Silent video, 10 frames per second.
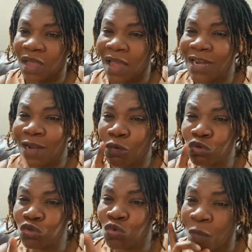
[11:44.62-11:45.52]
And I
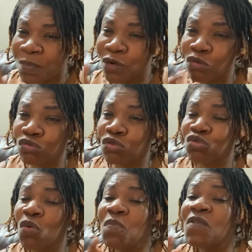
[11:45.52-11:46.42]
also open a
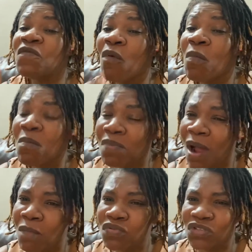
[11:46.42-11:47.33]
so bin for one
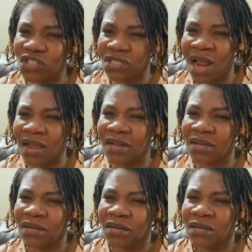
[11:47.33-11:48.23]
bra brochira.
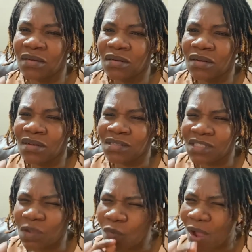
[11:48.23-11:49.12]

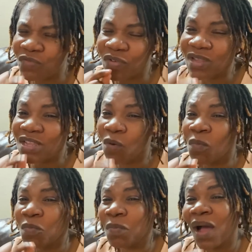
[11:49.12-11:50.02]
So what dream your
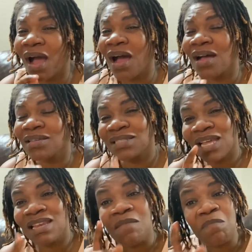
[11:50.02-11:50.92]
pa
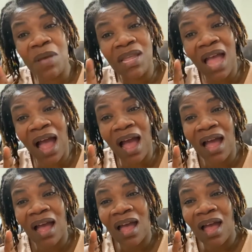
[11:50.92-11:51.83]
send ni pay ya
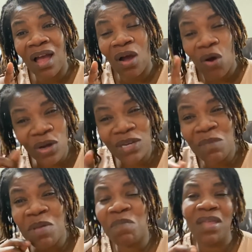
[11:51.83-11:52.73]
or
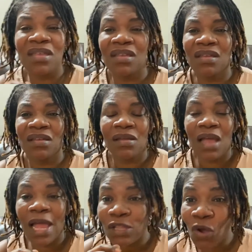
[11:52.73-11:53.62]
demi be?
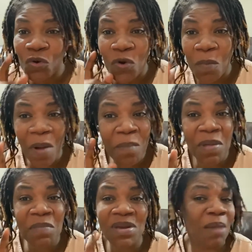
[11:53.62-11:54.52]
And yon do papa
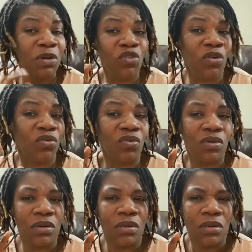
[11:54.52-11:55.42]
bin a medono.
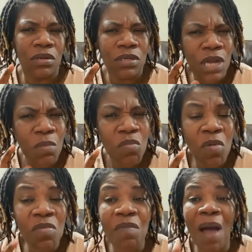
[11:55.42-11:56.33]
Nembo
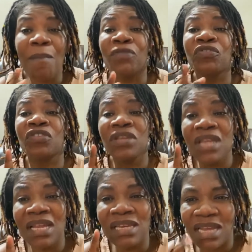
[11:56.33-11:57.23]
me baba
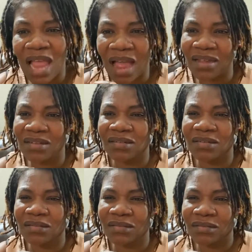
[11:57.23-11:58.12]
trini dia.
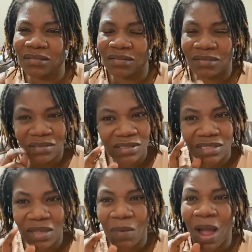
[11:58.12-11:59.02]

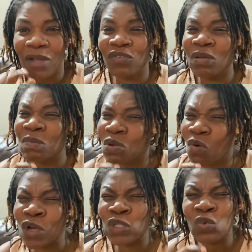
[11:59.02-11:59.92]
Says I dream because